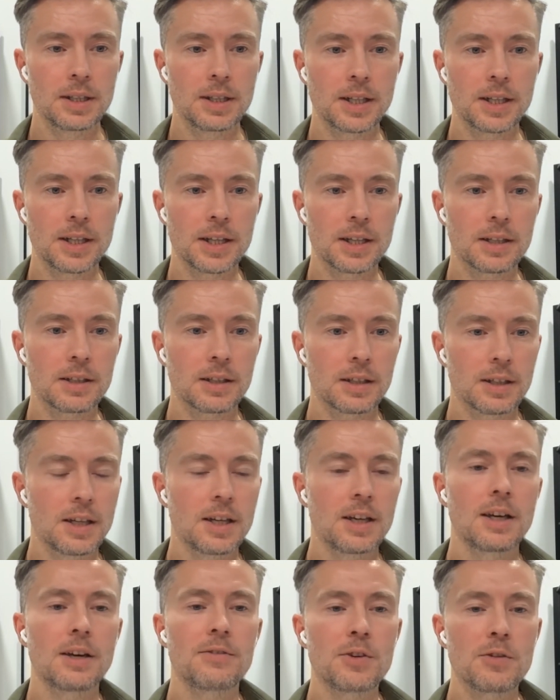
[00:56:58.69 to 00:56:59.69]
I think
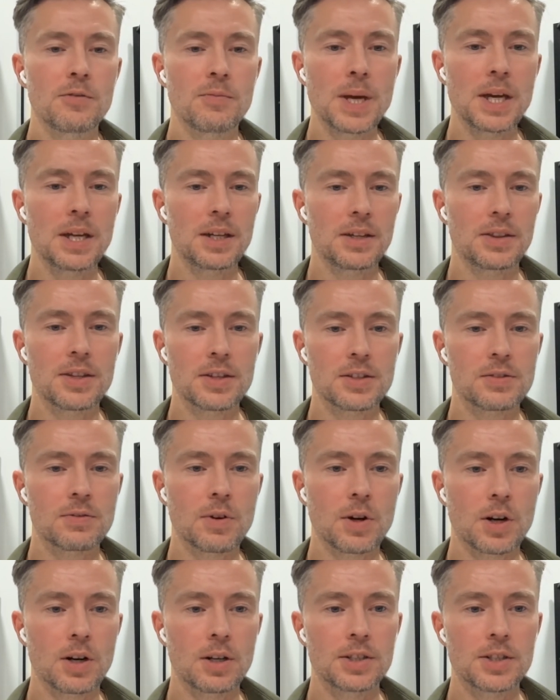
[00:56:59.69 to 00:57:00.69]
if you've made it this
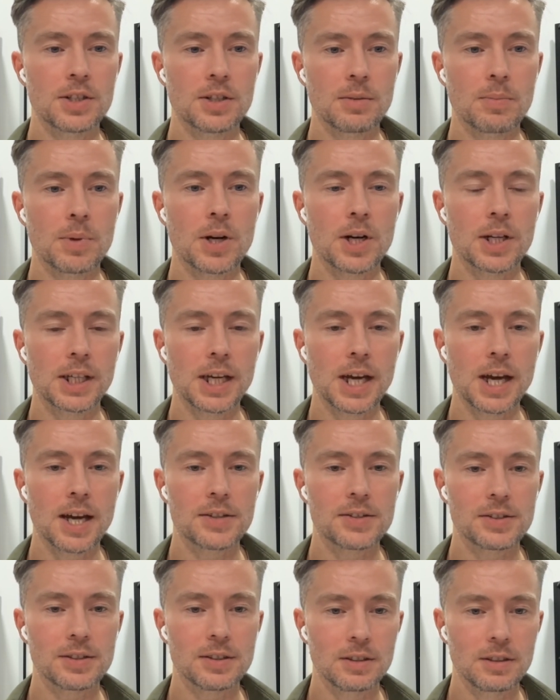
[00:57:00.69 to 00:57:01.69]
far into the
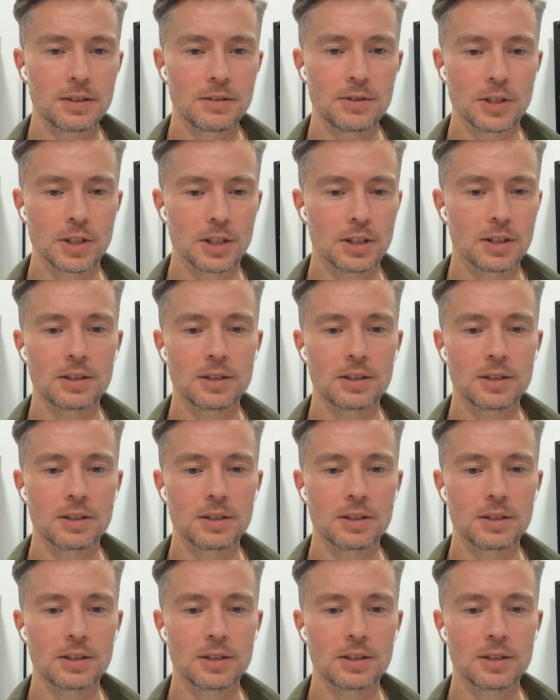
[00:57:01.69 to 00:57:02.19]
podcast, if you could,